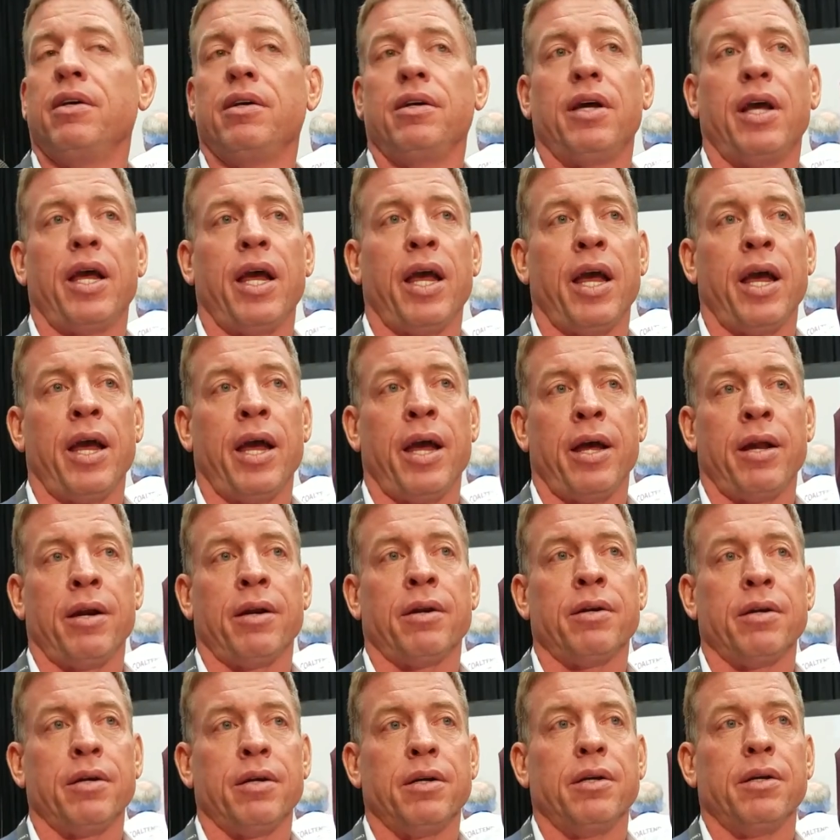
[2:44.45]

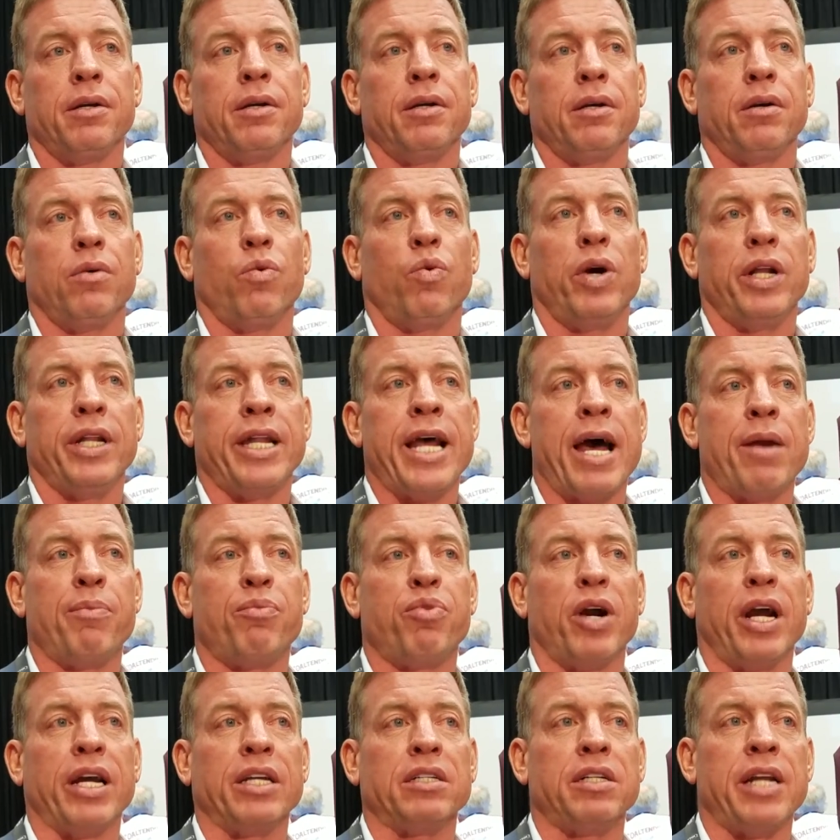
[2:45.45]
And when that
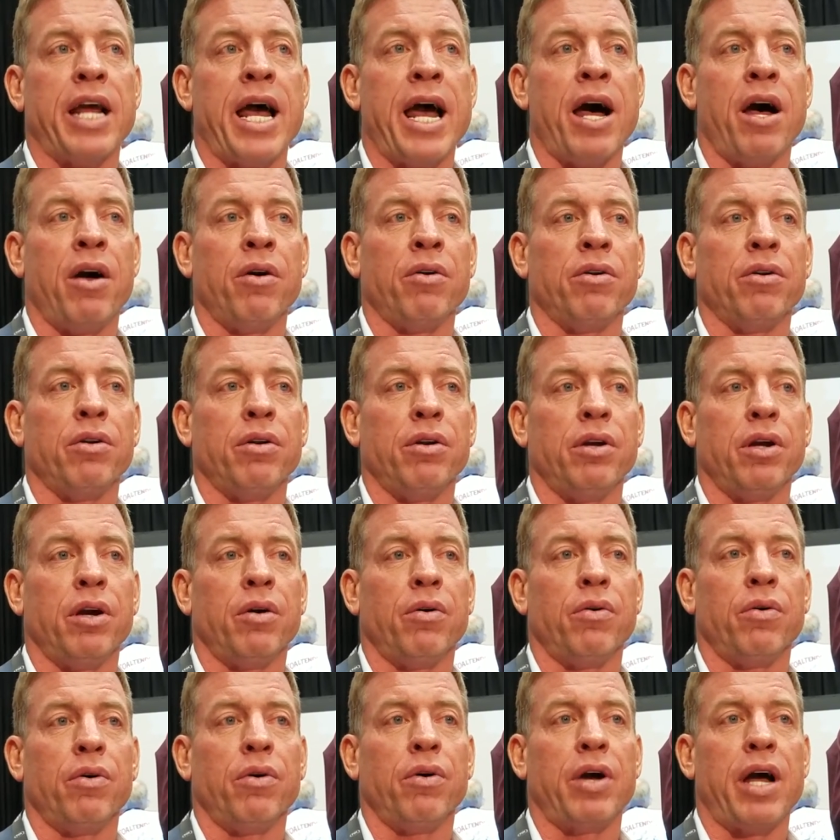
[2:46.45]
breaks down, you
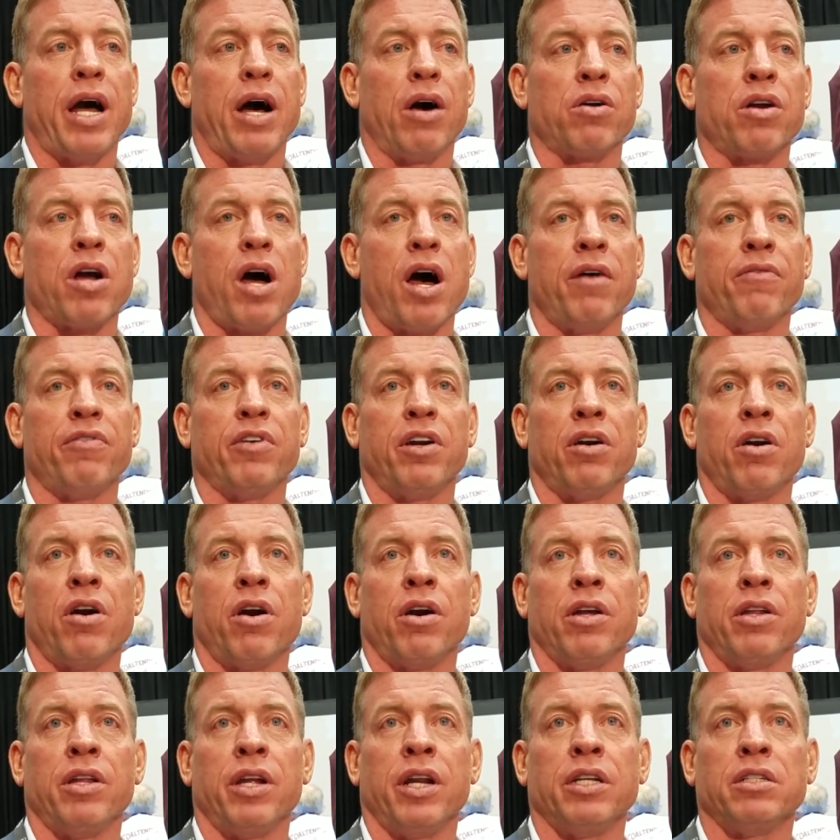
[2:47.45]
know, how confident
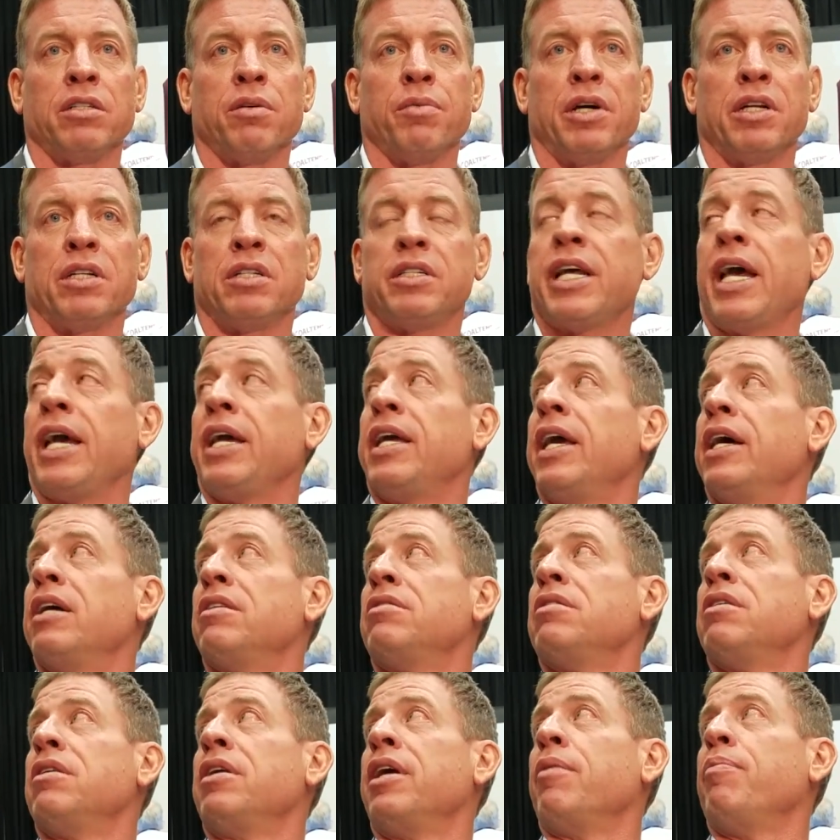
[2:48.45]
are you that he's going to be able to take
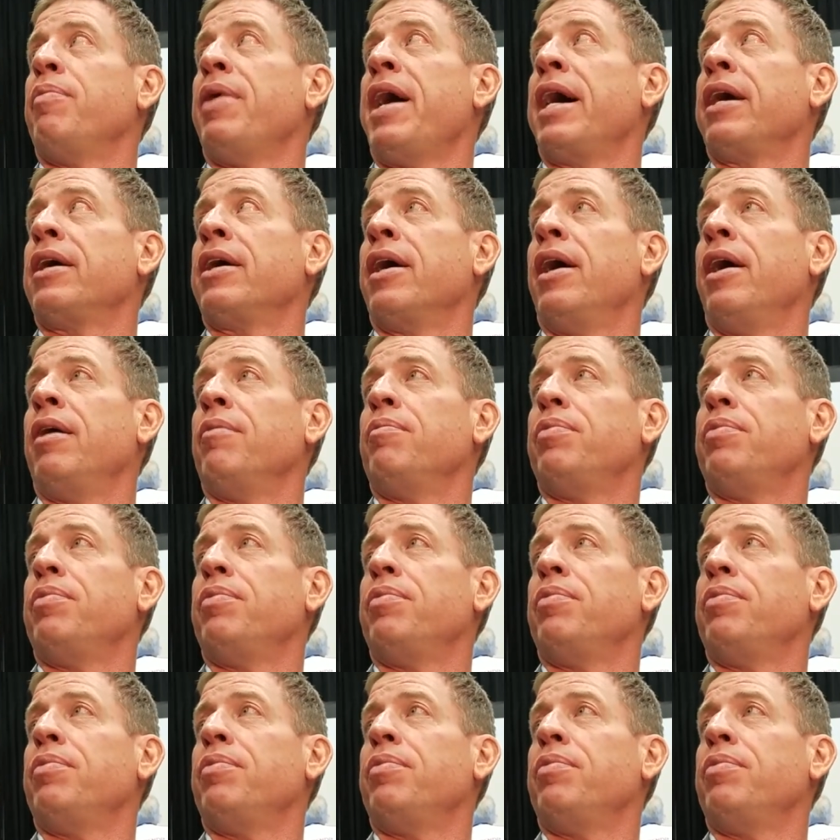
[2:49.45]
hits and get back up?